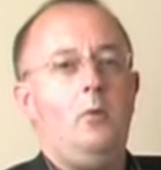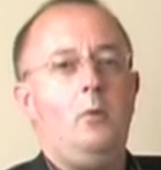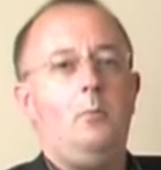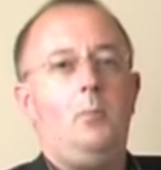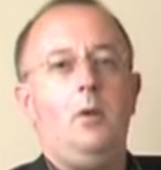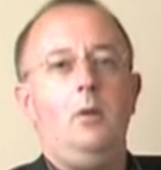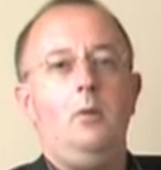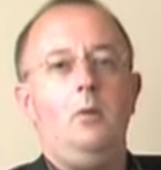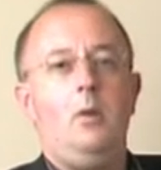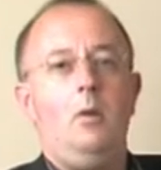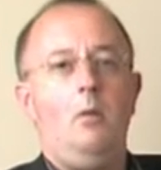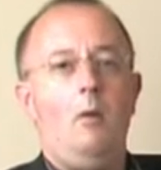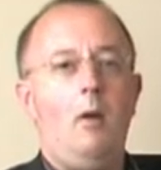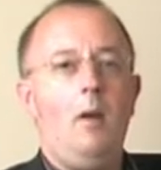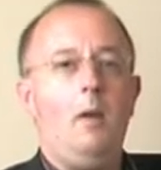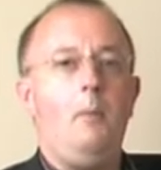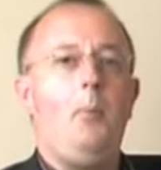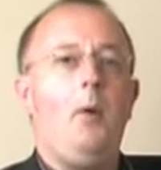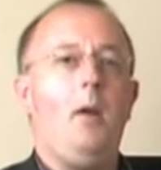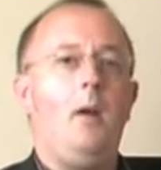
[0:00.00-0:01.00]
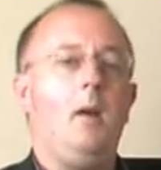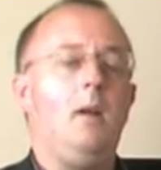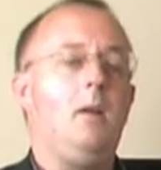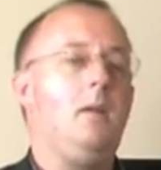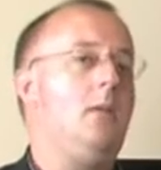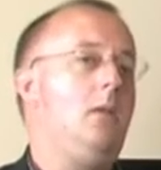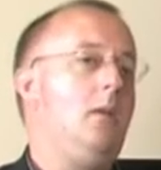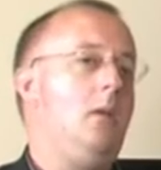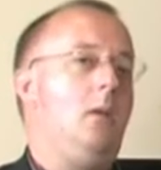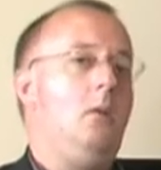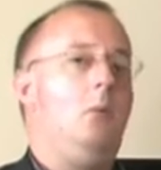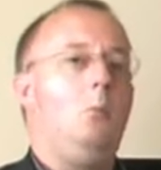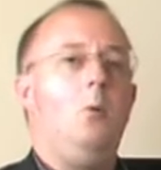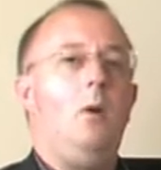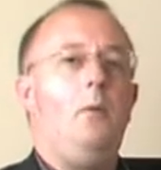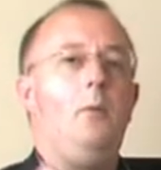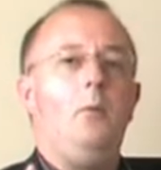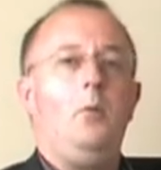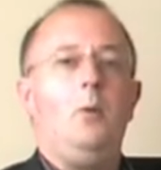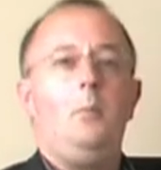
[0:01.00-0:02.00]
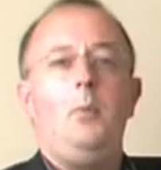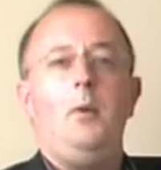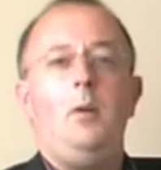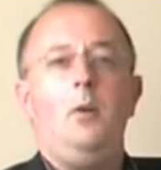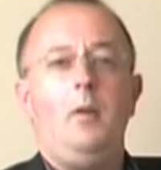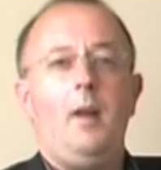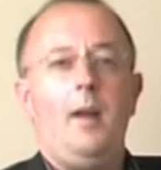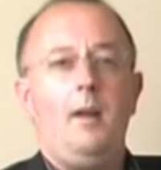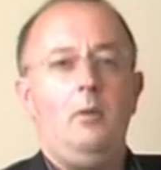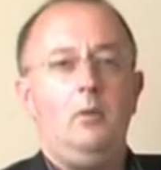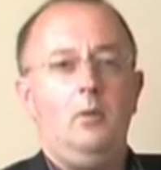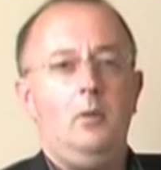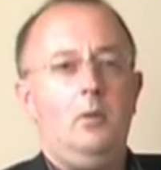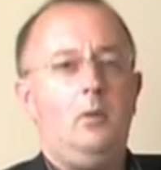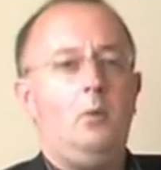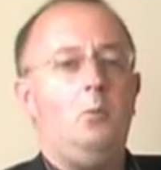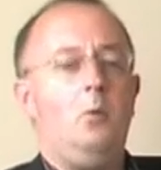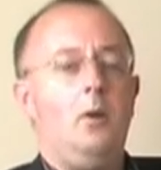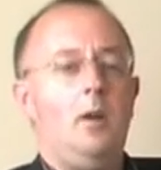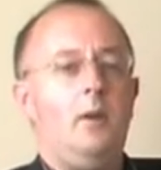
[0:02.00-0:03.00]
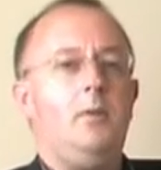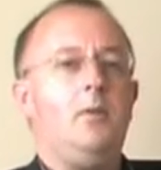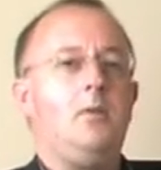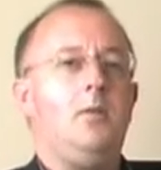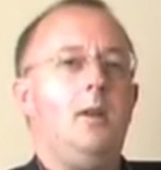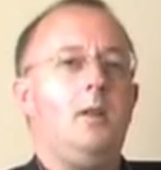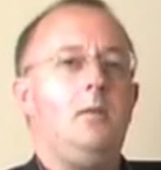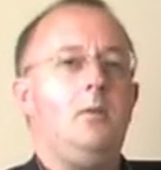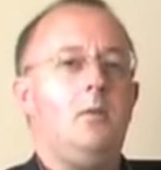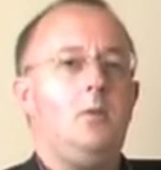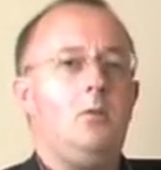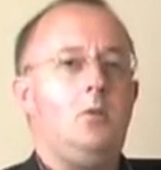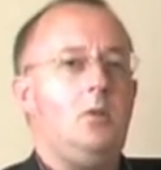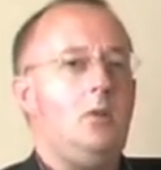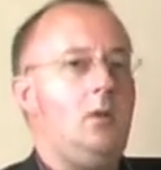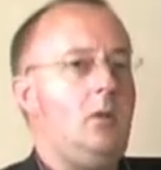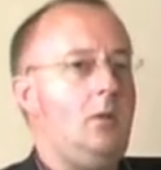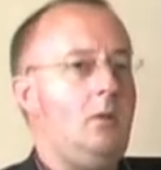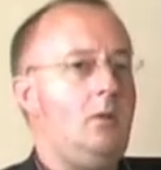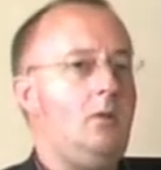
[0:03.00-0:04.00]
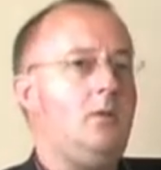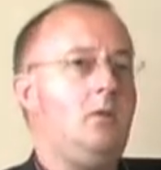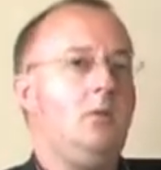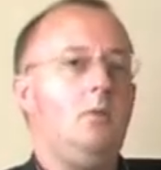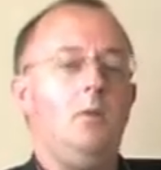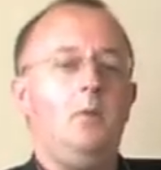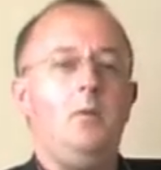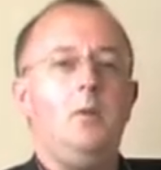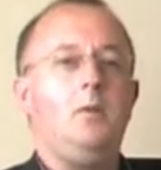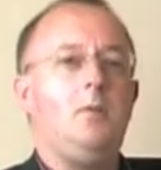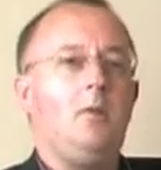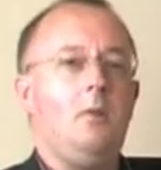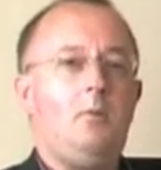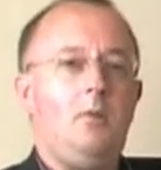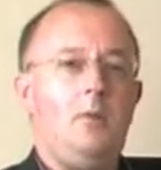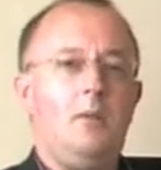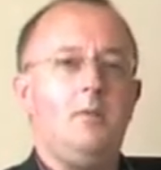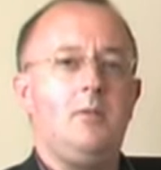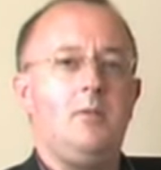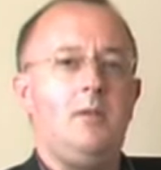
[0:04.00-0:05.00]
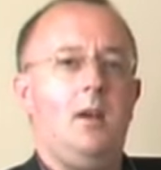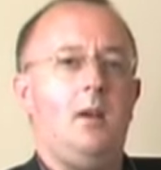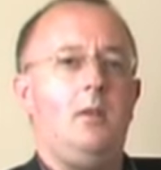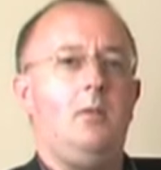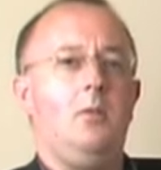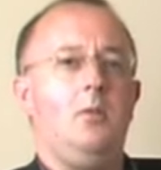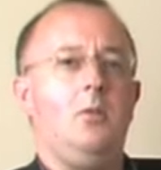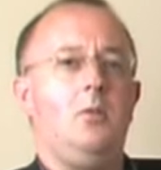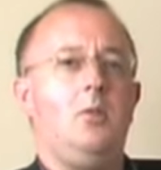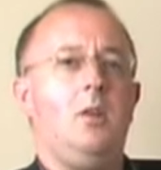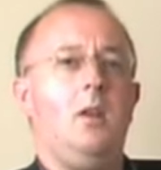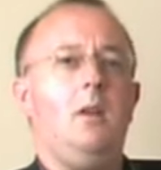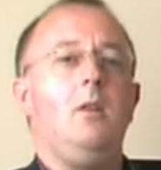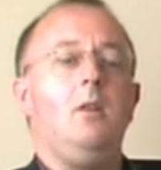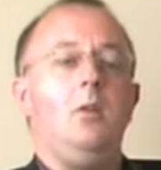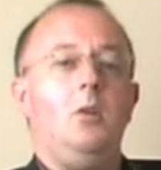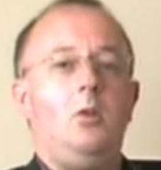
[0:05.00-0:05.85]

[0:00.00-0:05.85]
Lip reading: it be on your iPad, whether it be on Outlook, whatever technology you use, or if you don't use technology,